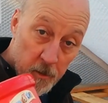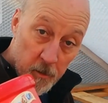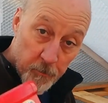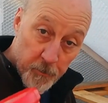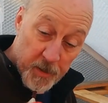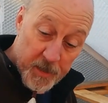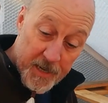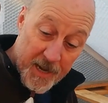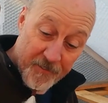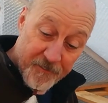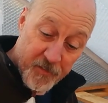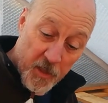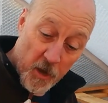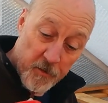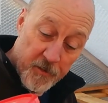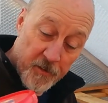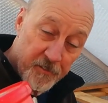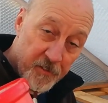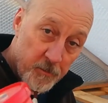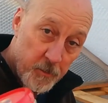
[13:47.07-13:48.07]
been left
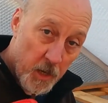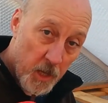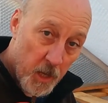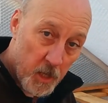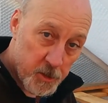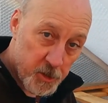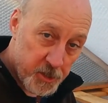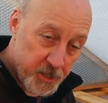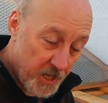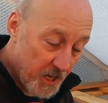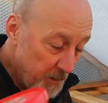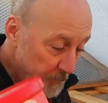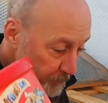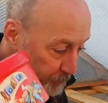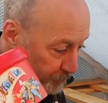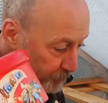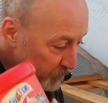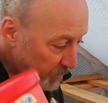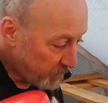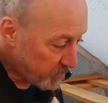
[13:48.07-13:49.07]
over from last year,
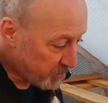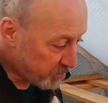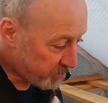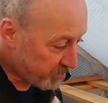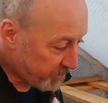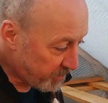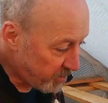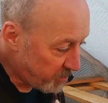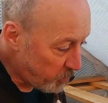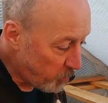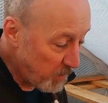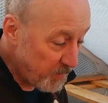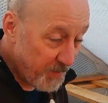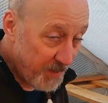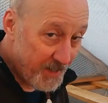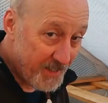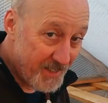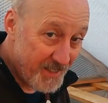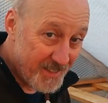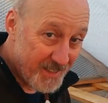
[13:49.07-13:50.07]
still
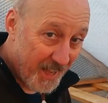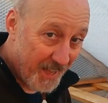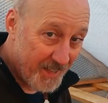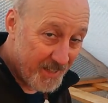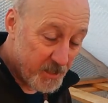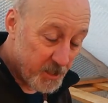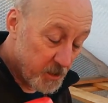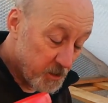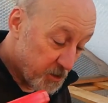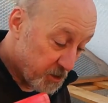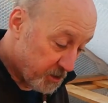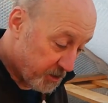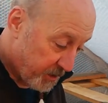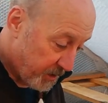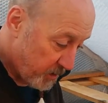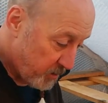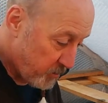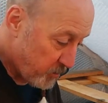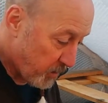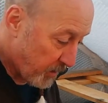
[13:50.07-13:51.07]
within date,
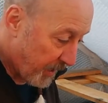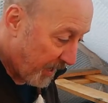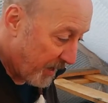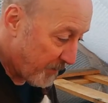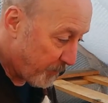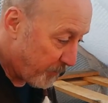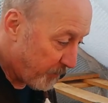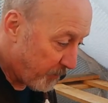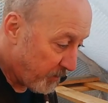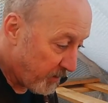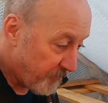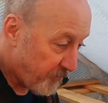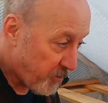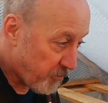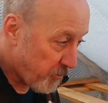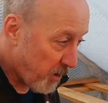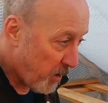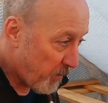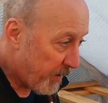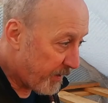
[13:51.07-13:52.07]
still capable of
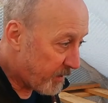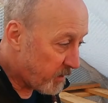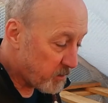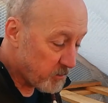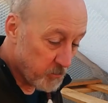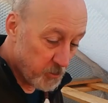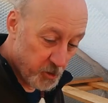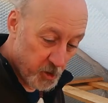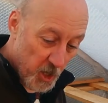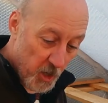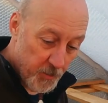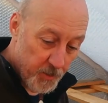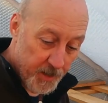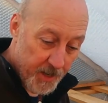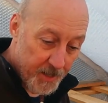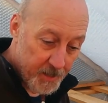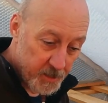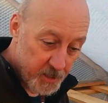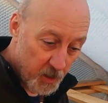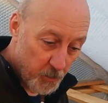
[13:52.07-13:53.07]
growing,
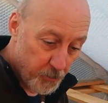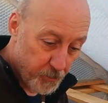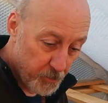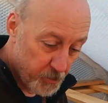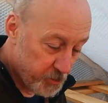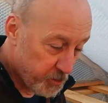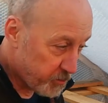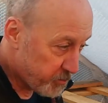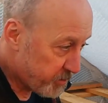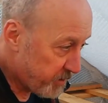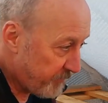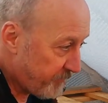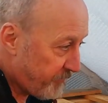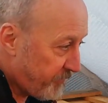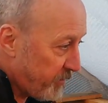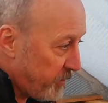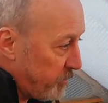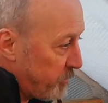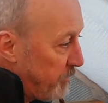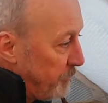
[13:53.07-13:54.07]
germinating, producing
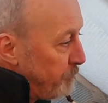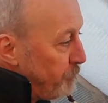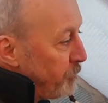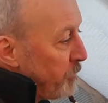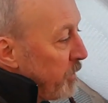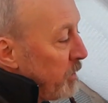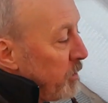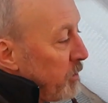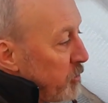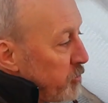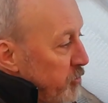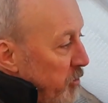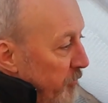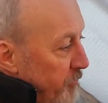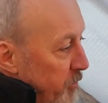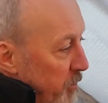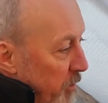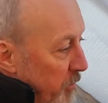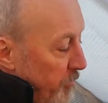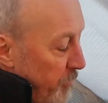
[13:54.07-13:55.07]
food. So
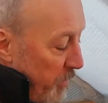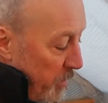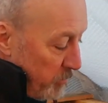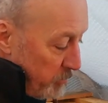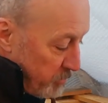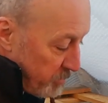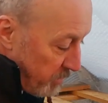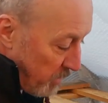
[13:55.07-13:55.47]
I've got those